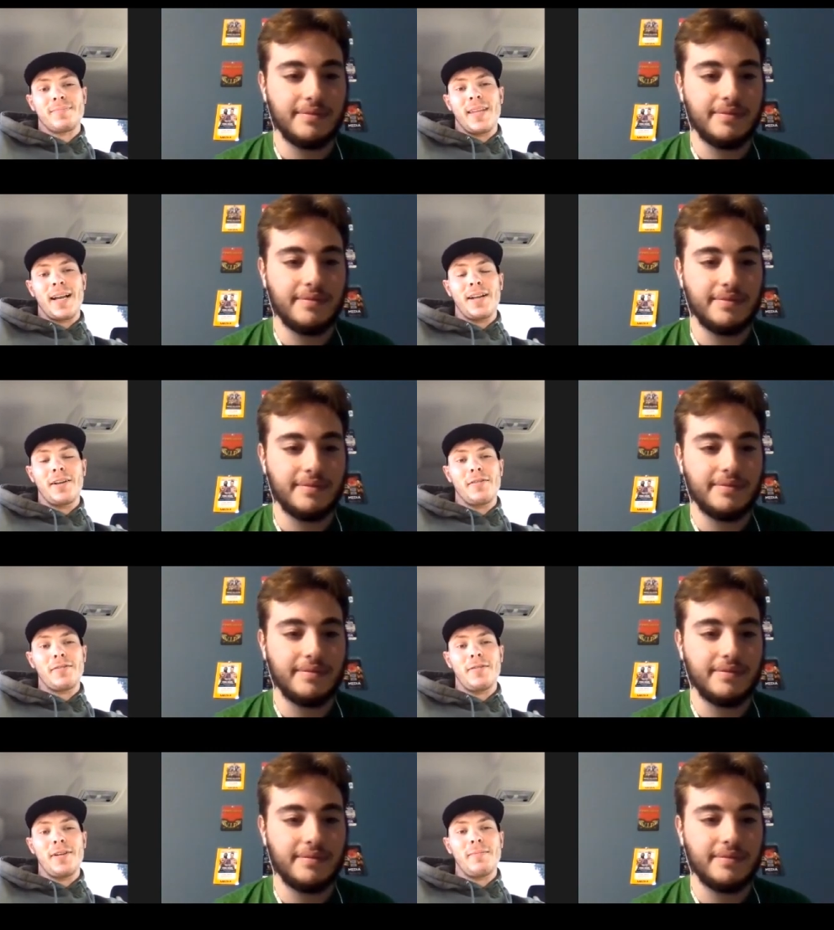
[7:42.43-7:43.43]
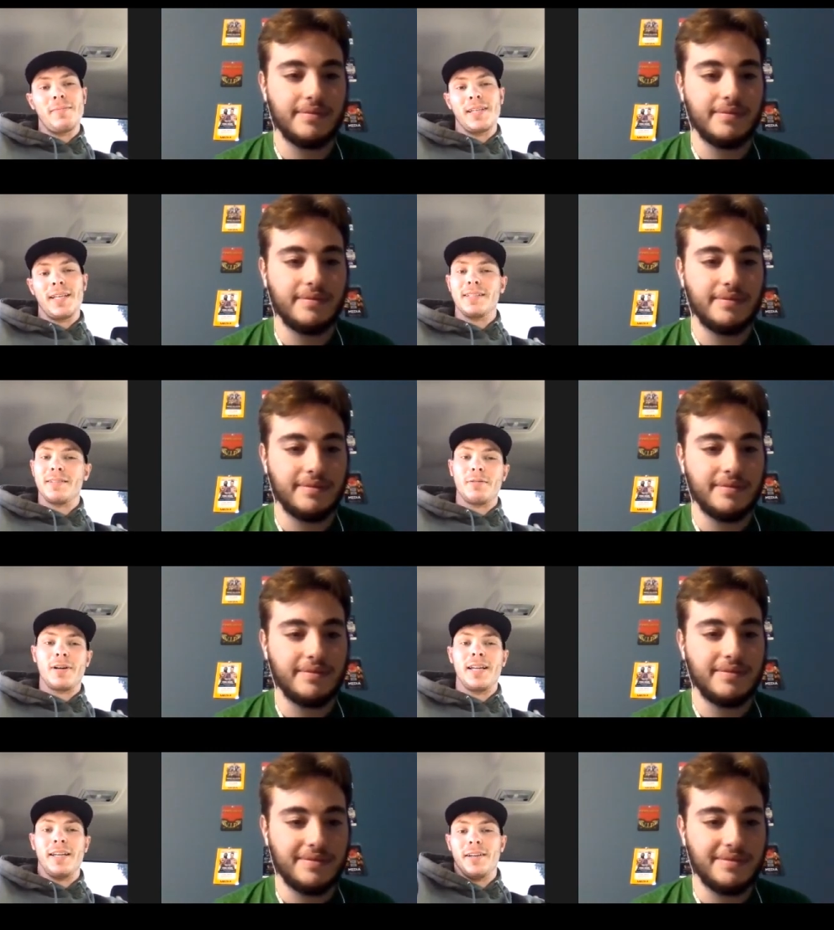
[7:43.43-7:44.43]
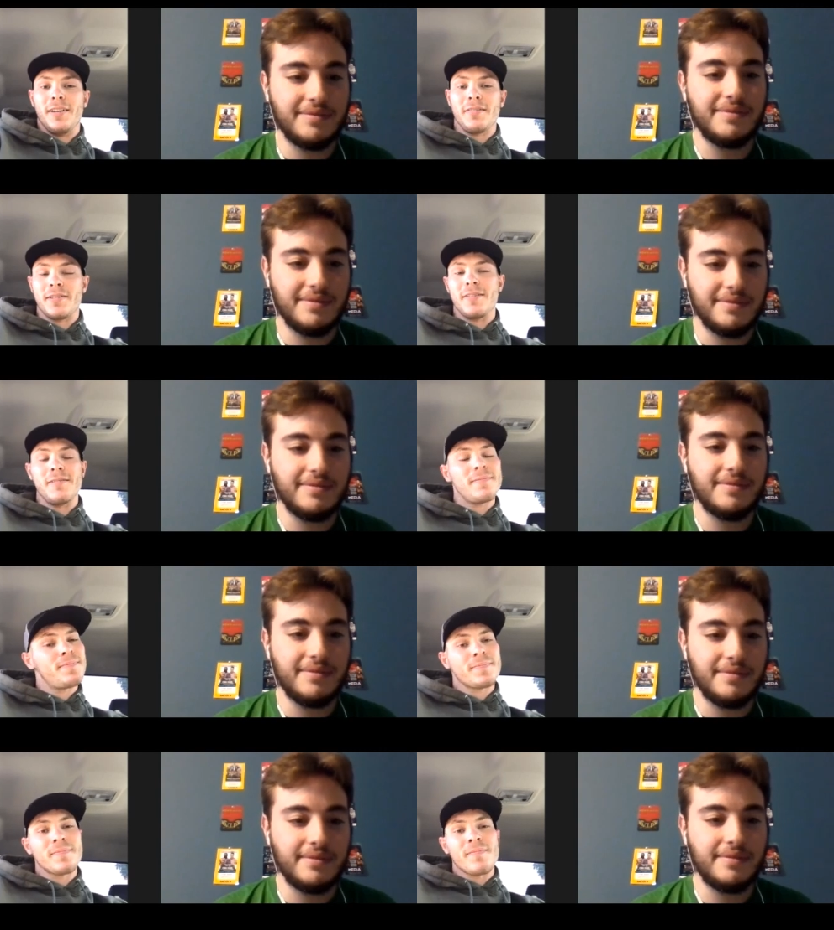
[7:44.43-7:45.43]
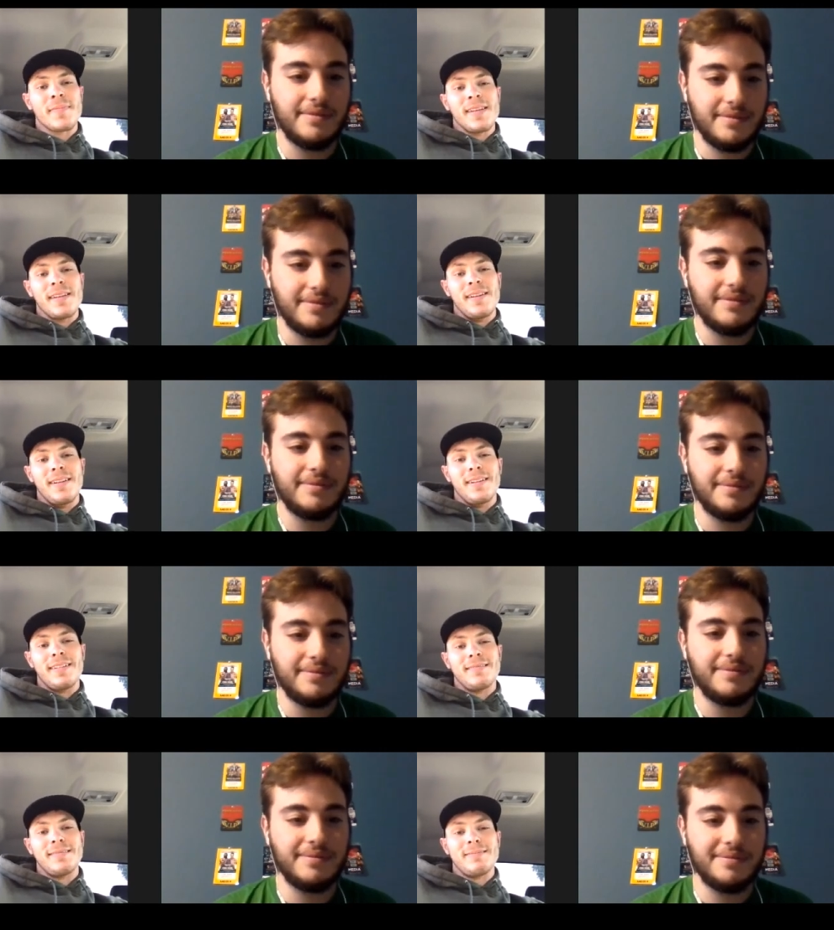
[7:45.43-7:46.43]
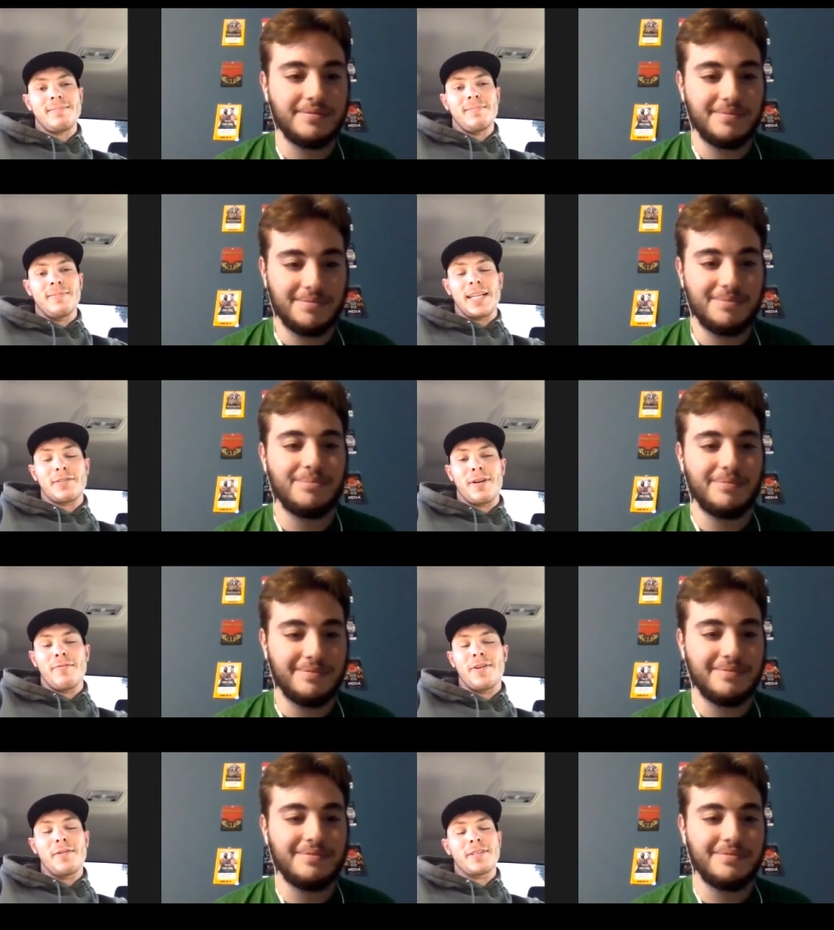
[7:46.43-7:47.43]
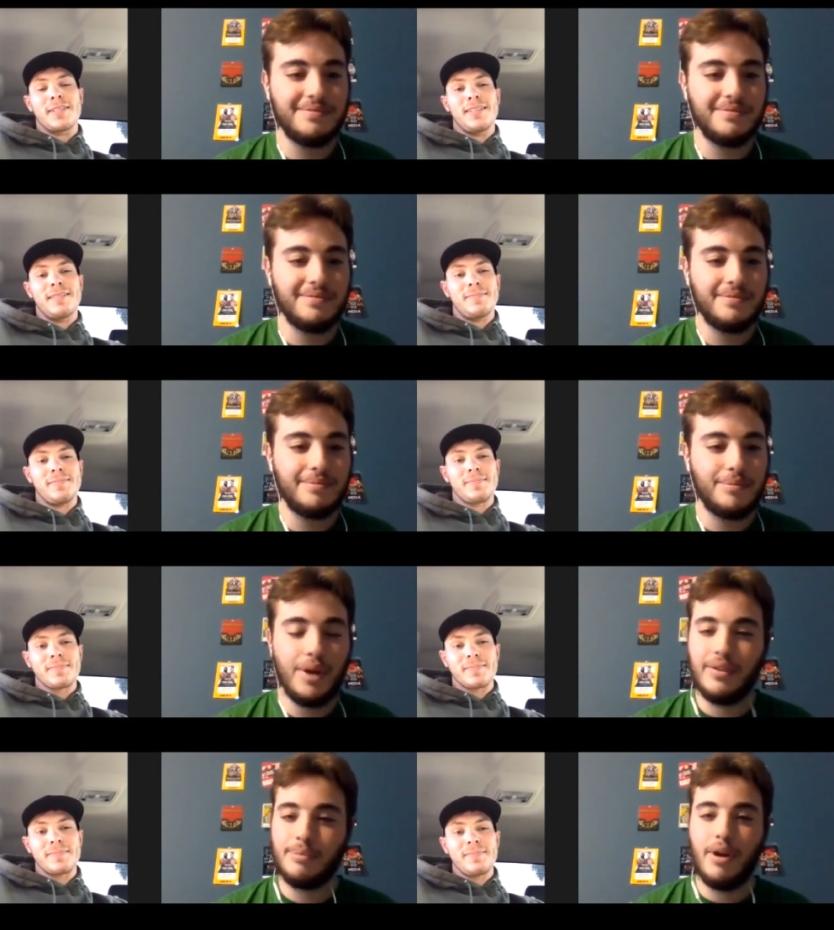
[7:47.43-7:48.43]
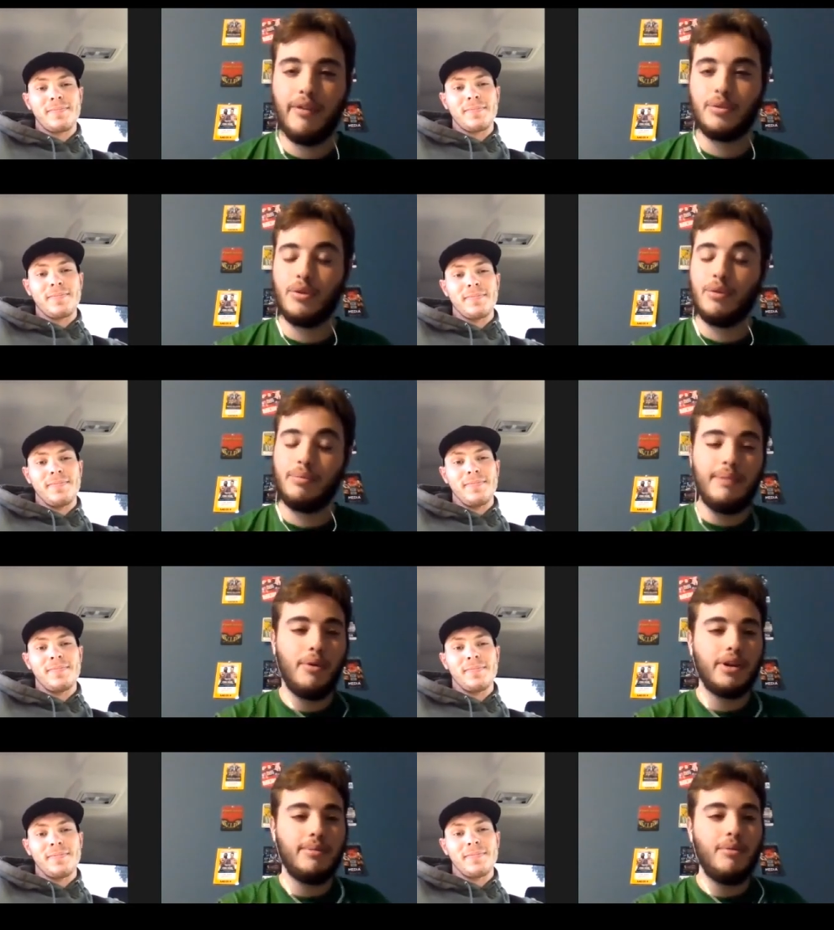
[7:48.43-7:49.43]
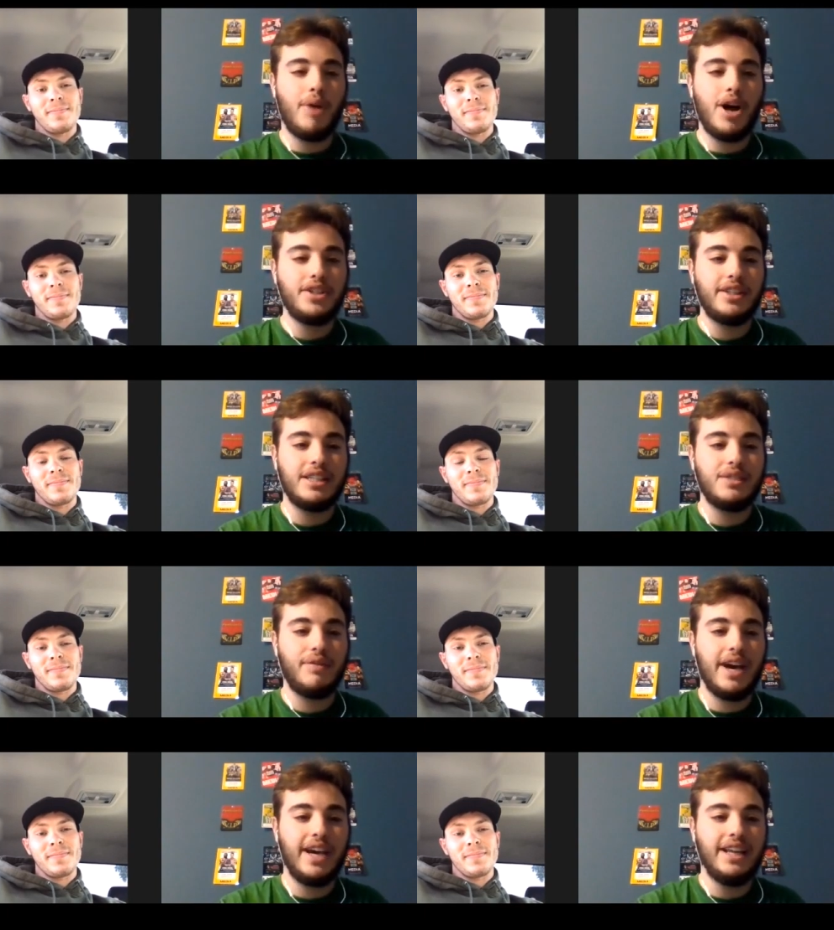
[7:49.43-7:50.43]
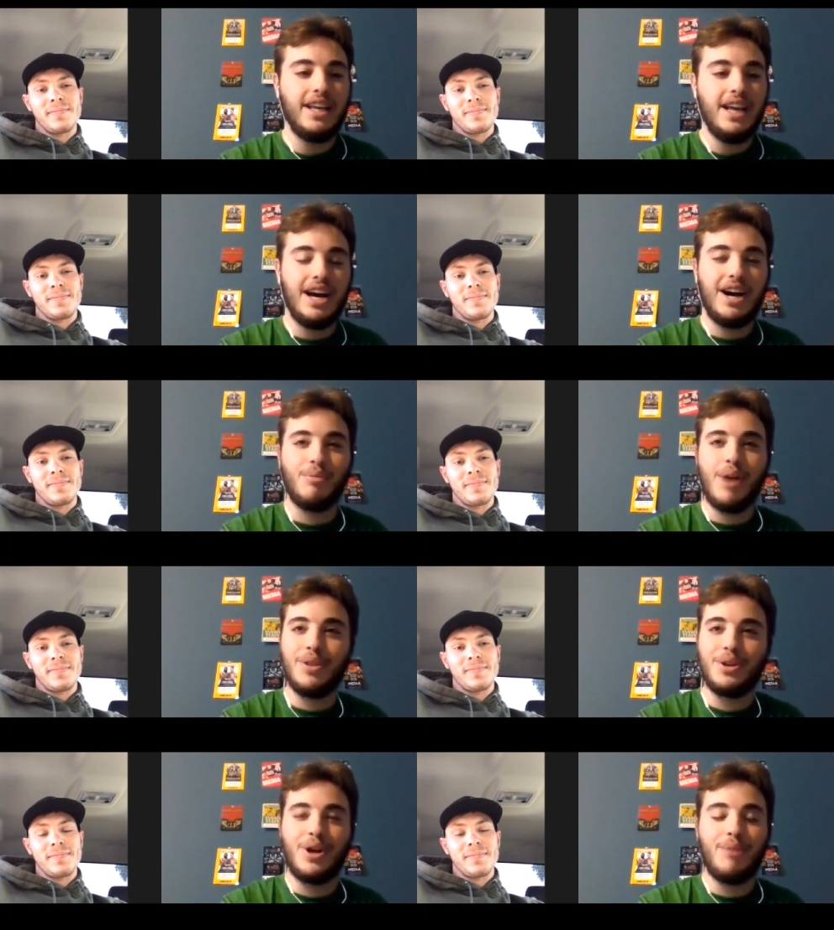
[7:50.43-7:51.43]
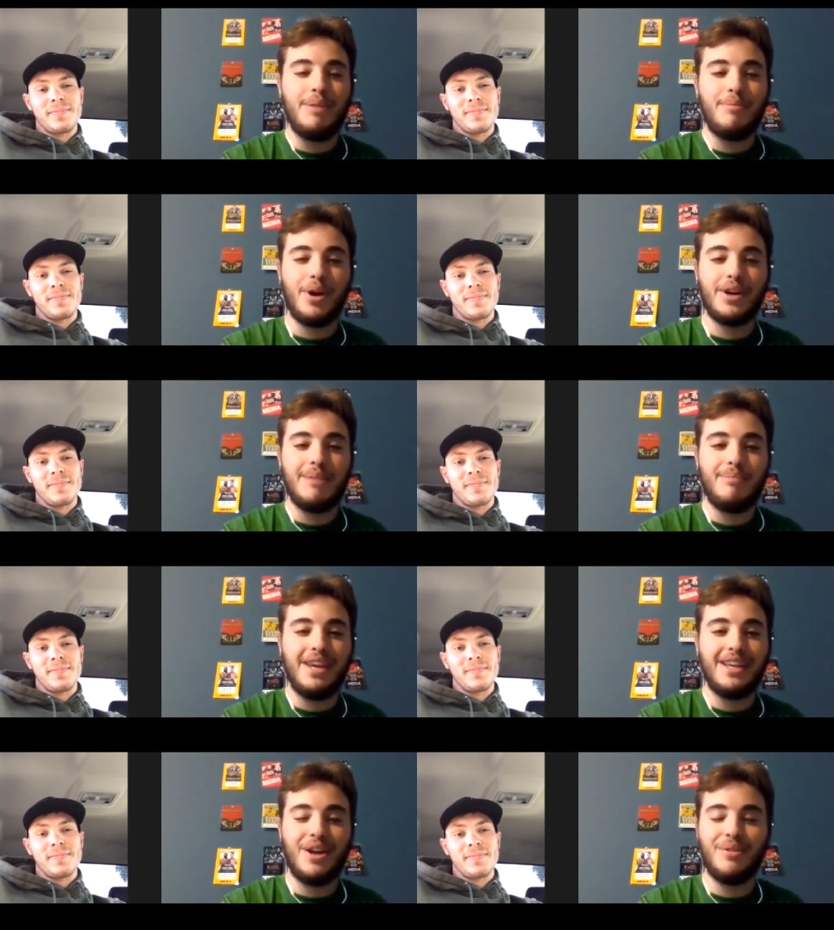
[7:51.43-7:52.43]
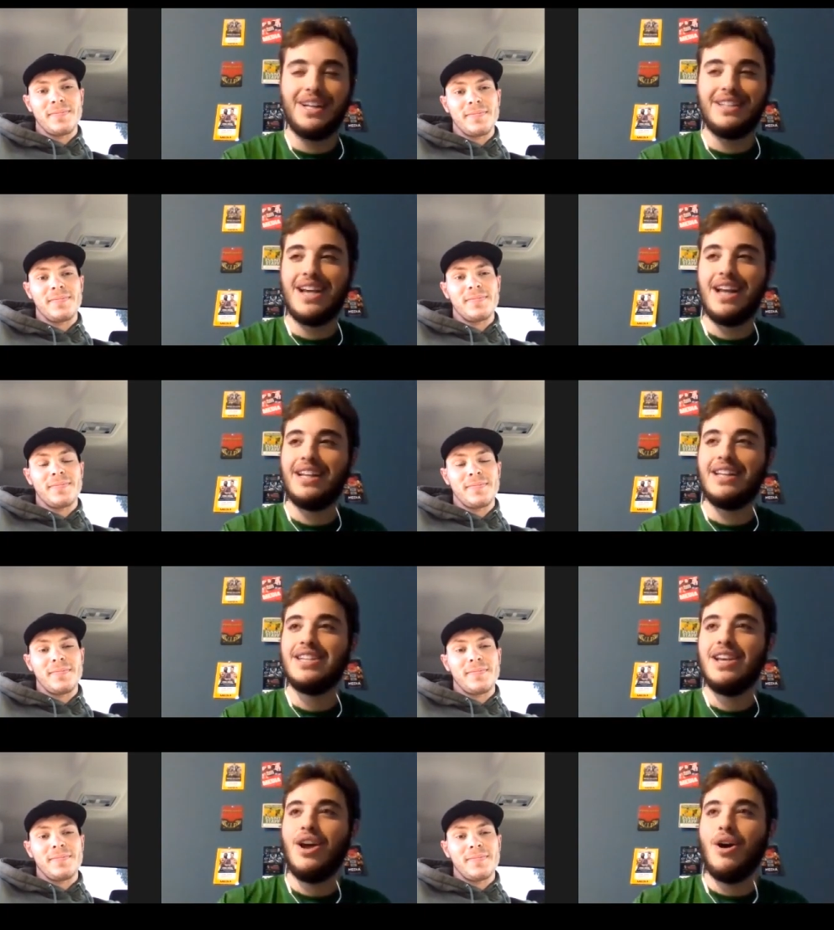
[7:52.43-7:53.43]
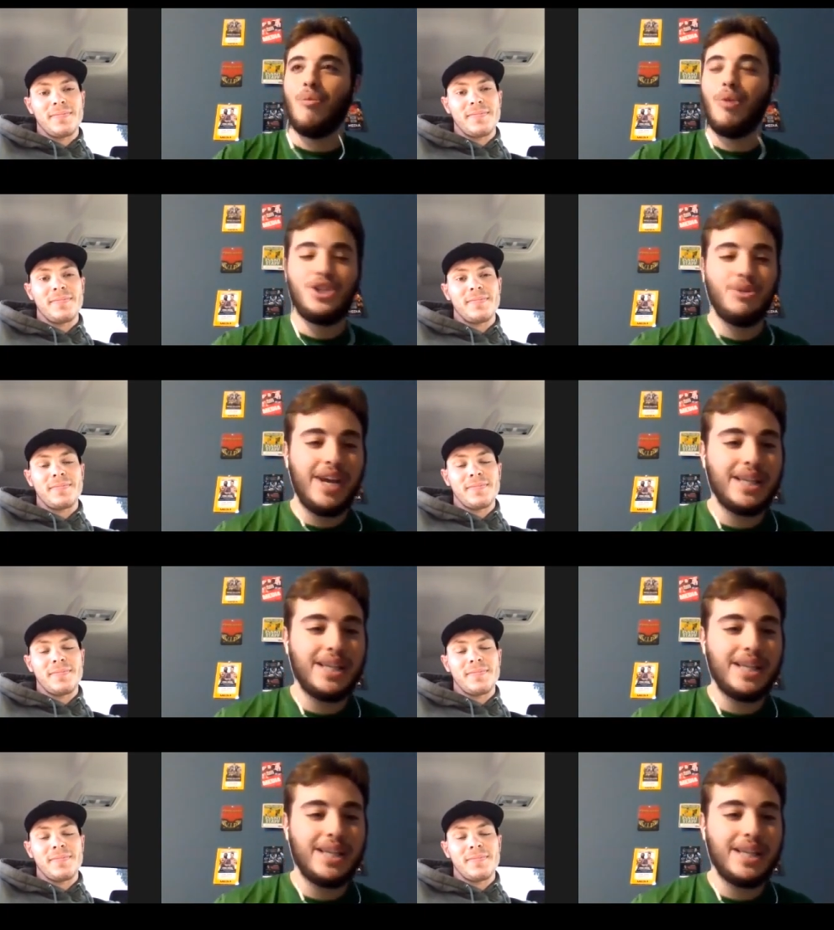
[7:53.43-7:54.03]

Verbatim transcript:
Speaker 1: I got to go through him to get to where I need to go. So, you know, that's what I'm focused on.
Speaker 2: Perfect, perfect. Well, people are going to be watching this fight uh, around the globe. People are going to be, you know, in attendance. What should we